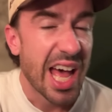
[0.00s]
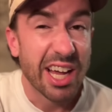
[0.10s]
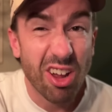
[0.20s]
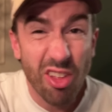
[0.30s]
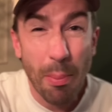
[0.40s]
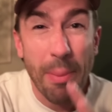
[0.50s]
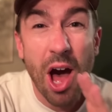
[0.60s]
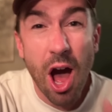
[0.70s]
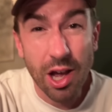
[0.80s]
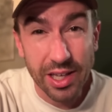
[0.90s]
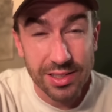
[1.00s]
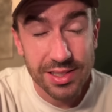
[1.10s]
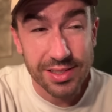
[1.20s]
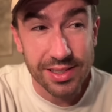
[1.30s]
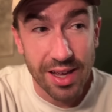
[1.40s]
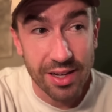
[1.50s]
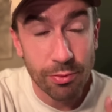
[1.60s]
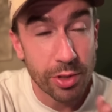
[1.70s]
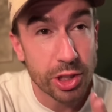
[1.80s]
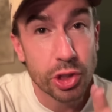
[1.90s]
I got all the pockets done,
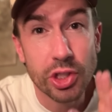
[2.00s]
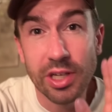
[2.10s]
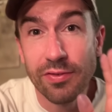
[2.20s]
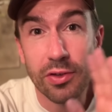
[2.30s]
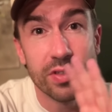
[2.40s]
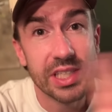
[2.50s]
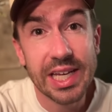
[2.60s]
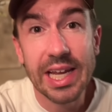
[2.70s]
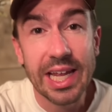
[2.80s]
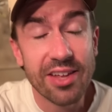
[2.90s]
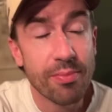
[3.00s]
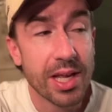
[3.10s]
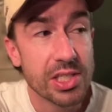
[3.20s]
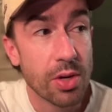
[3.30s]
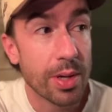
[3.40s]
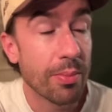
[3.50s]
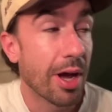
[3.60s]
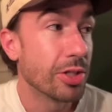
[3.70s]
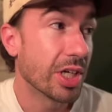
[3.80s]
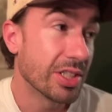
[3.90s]
which if you've seen any of my sewing
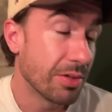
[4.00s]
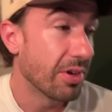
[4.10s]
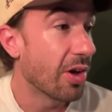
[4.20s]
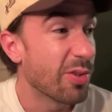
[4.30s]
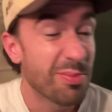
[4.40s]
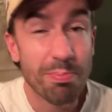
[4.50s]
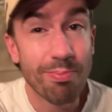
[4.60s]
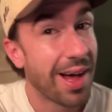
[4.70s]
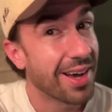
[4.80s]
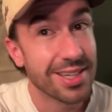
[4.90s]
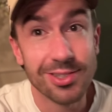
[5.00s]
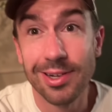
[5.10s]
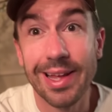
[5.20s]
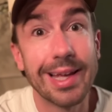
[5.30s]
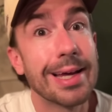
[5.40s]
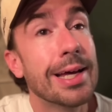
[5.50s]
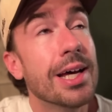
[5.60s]
projects, you know pockets are like